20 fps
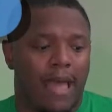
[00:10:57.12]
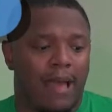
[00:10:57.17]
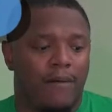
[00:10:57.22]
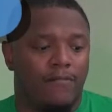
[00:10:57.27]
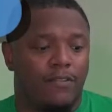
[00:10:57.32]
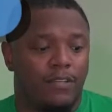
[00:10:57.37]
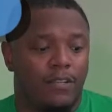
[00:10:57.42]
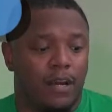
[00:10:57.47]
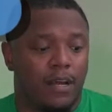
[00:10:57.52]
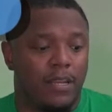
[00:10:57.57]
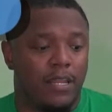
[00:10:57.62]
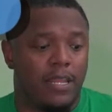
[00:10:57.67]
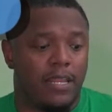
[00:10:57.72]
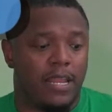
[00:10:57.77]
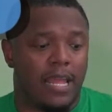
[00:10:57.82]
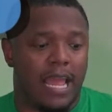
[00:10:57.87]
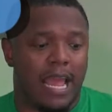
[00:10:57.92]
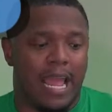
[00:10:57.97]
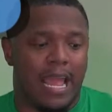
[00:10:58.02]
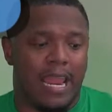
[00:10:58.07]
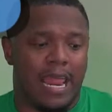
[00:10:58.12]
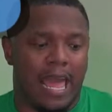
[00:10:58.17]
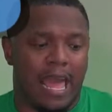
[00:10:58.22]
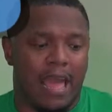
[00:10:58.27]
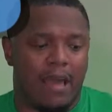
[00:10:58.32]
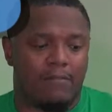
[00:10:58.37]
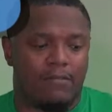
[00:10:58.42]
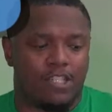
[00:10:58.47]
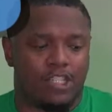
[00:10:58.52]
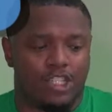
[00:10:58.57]
have done it and
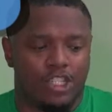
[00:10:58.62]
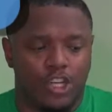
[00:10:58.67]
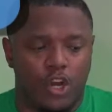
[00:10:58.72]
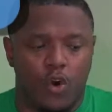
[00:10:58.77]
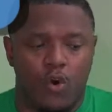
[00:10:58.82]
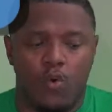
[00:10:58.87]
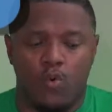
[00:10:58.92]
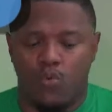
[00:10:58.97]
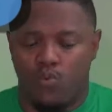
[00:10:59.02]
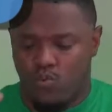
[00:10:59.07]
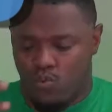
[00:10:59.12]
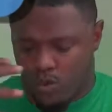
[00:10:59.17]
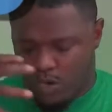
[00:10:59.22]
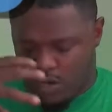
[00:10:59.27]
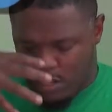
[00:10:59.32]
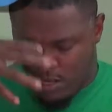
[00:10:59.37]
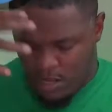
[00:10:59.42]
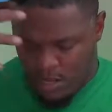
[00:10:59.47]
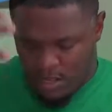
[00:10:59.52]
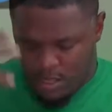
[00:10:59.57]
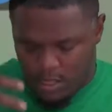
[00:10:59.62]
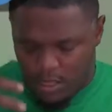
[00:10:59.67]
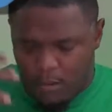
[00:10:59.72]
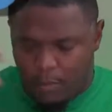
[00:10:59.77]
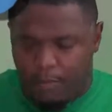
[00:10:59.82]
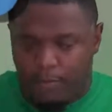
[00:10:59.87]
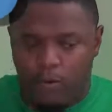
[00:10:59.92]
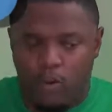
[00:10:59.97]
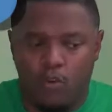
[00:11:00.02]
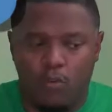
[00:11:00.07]
have shown
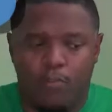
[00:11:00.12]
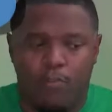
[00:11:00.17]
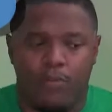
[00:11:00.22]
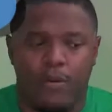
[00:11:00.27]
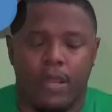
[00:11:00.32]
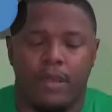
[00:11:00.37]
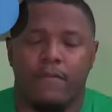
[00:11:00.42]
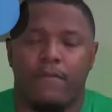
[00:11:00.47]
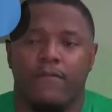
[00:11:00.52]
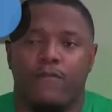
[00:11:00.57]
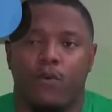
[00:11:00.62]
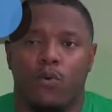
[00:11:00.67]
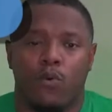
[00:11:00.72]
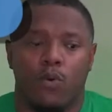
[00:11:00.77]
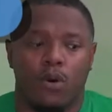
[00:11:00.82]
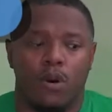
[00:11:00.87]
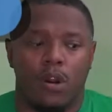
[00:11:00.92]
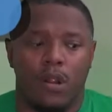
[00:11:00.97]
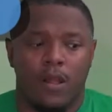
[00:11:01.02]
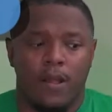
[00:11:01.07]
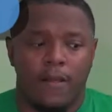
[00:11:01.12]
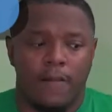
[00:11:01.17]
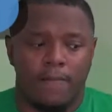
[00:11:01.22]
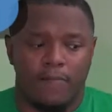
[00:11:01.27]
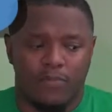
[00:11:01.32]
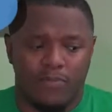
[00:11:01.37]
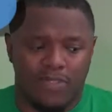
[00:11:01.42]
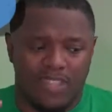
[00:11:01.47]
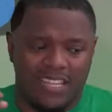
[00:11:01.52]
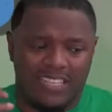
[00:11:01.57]
the blueprint for
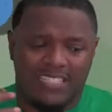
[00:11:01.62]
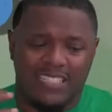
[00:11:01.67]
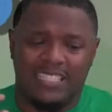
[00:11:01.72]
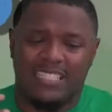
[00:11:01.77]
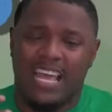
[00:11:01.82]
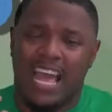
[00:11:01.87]
this